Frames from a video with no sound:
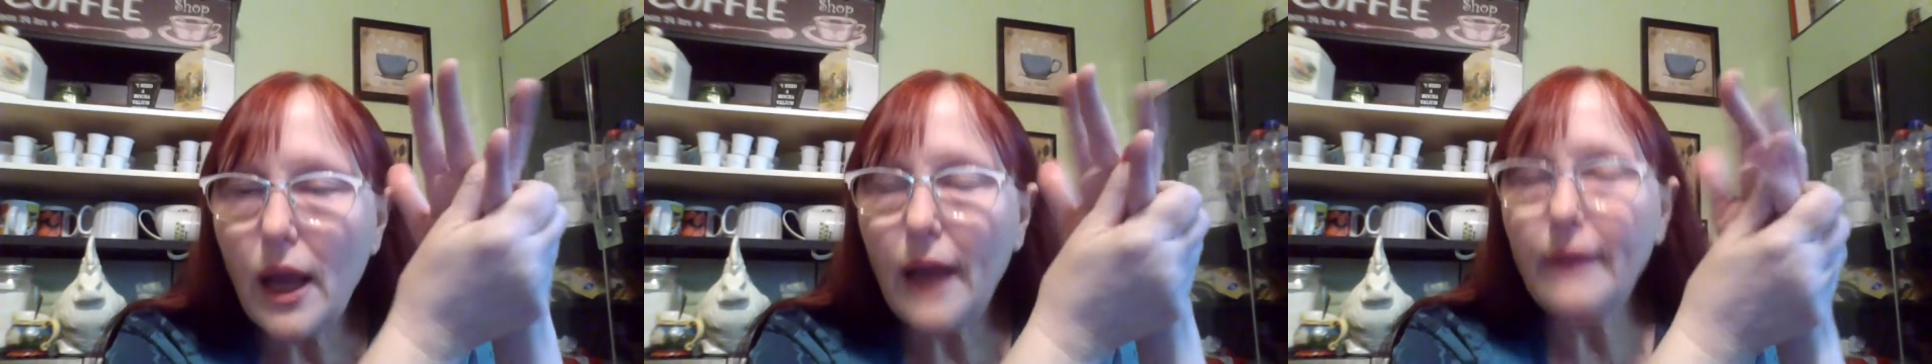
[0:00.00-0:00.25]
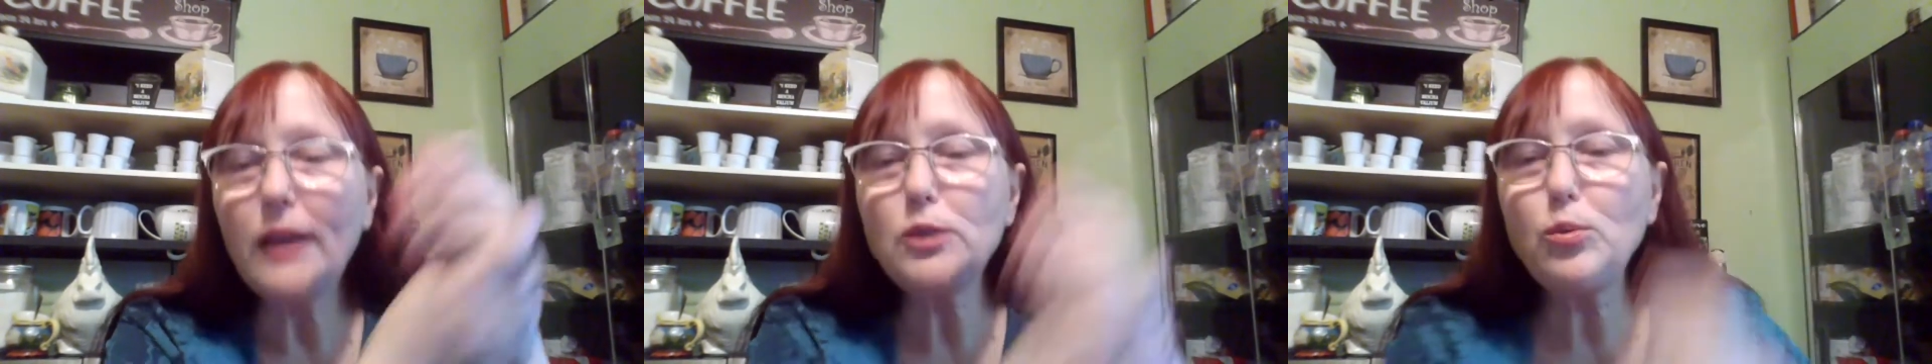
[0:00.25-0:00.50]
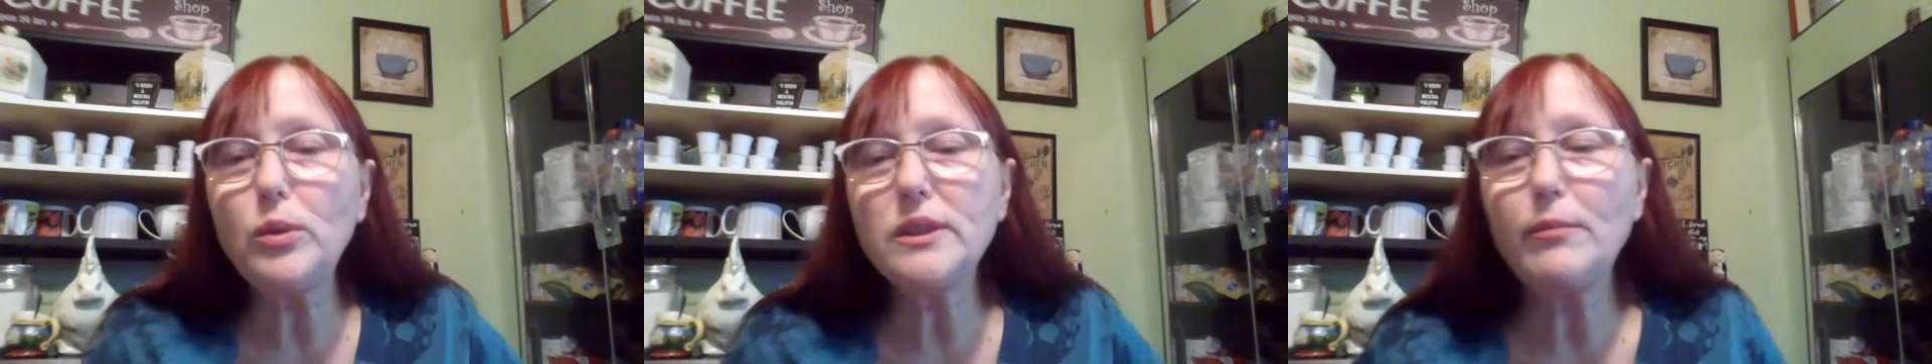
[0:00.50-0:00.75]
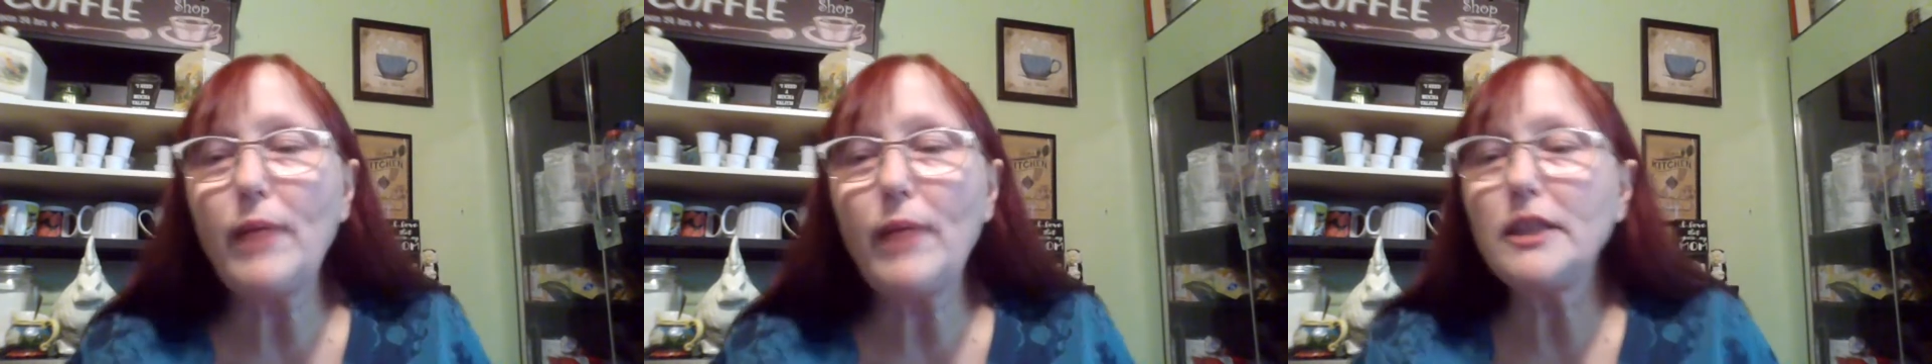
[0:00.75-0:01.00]
And that's what
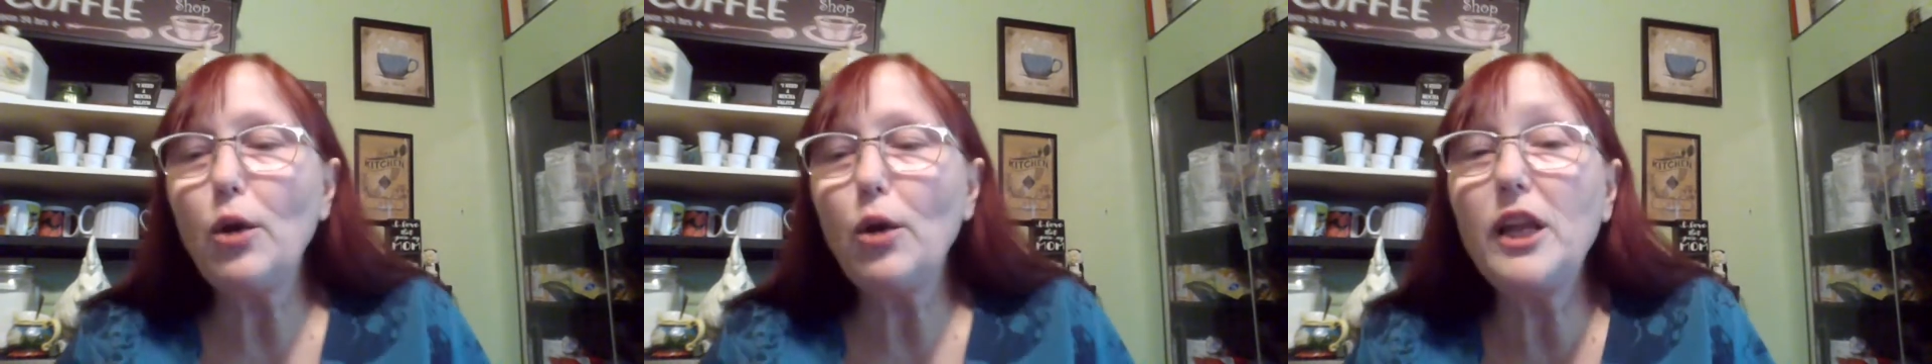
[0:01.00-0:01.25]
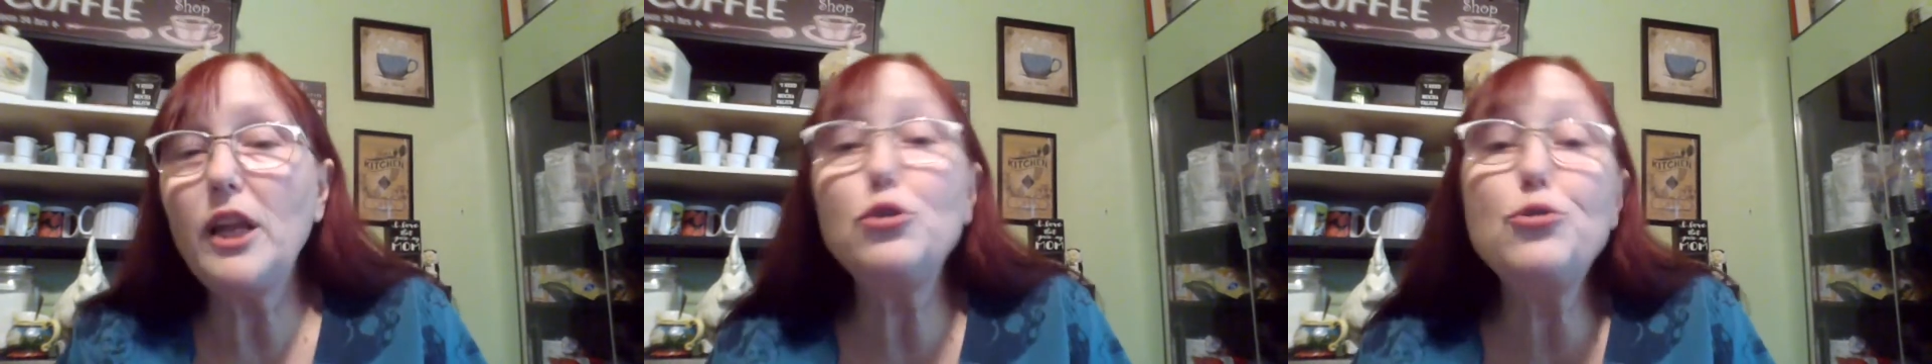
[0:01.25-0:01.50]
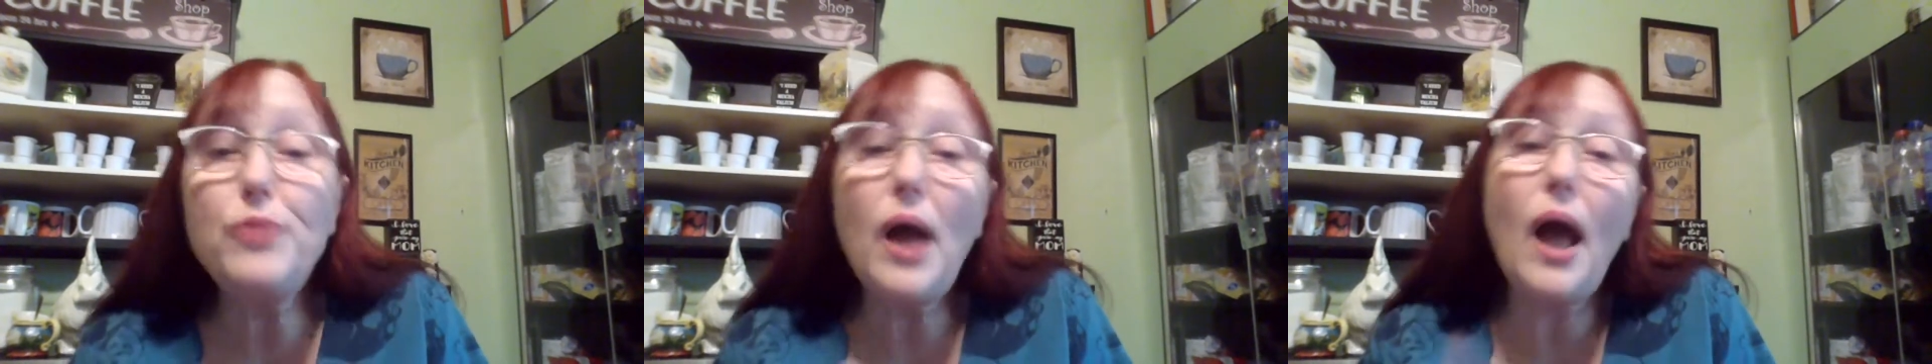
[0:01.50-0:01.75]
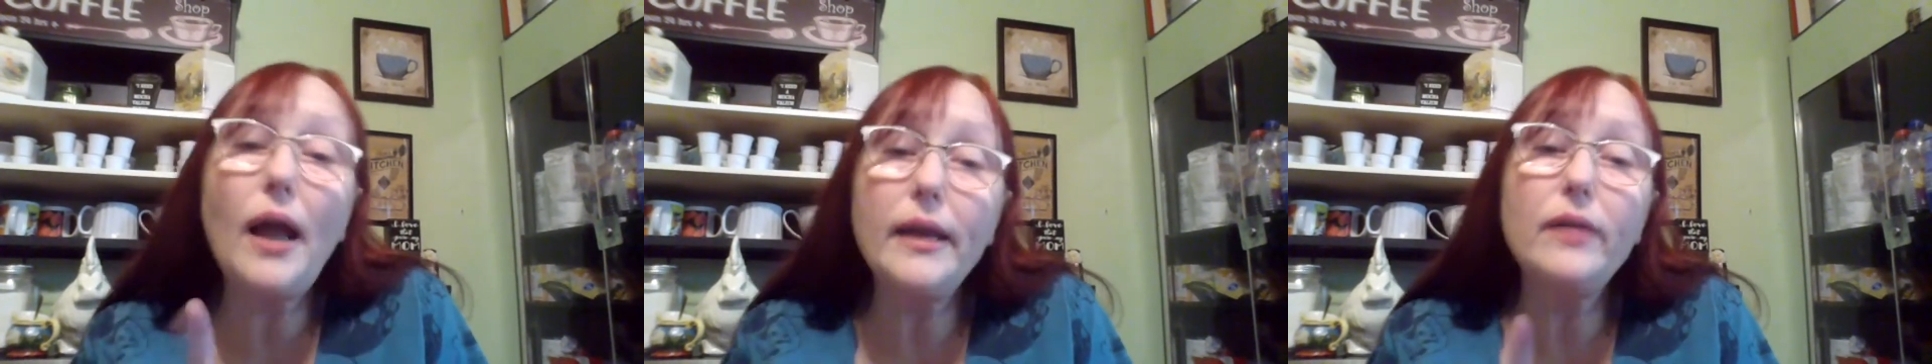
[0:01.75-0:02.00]
somebody told me. Do
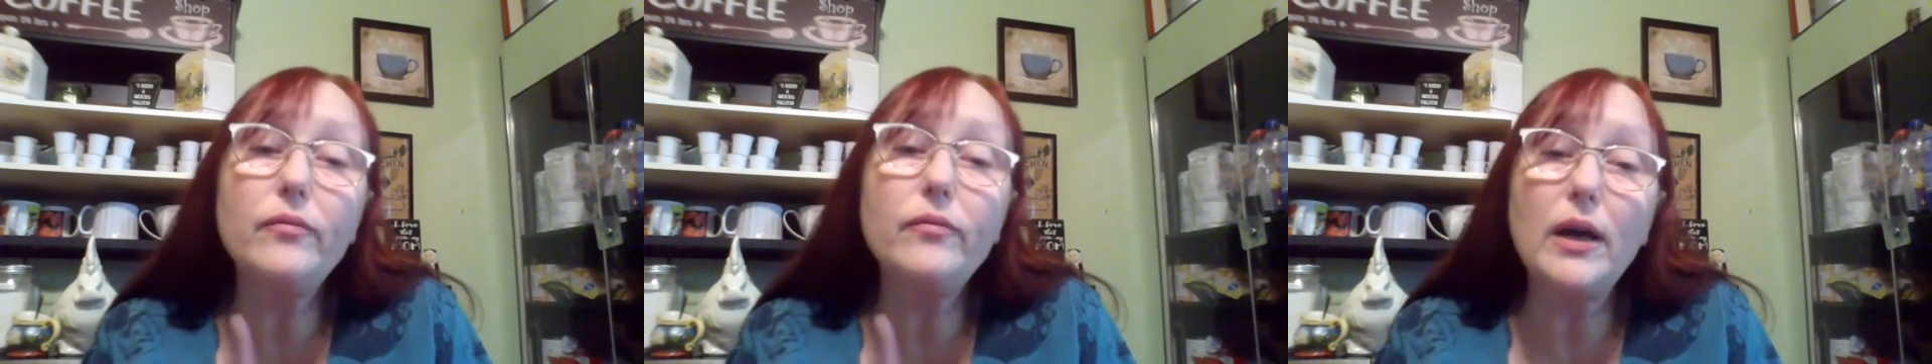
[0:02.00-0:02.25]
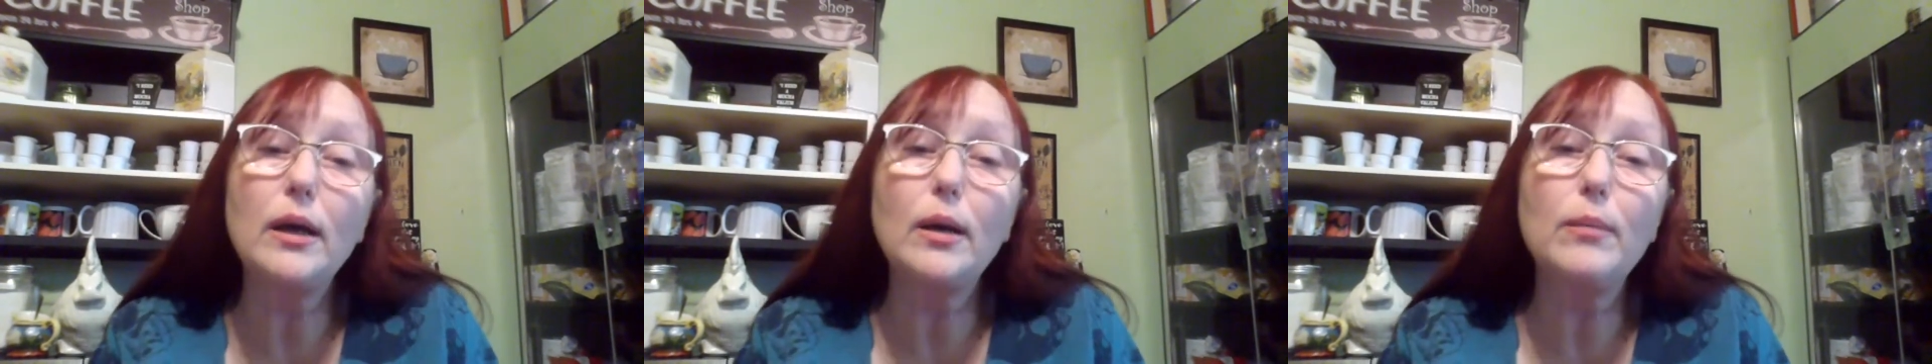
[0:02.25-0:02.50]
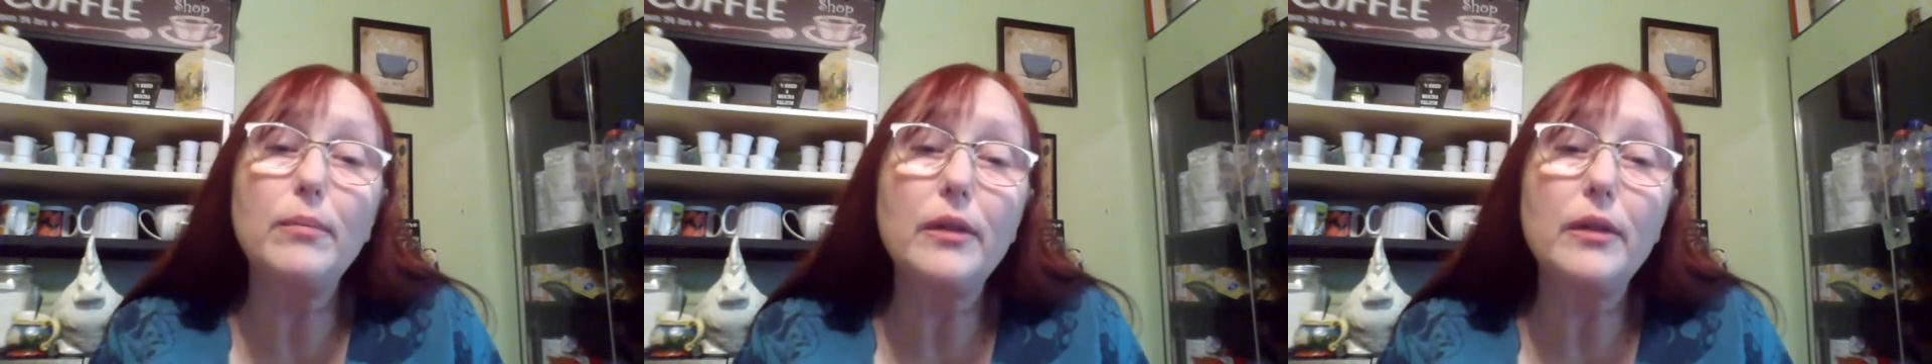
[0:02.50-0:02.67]
not give up.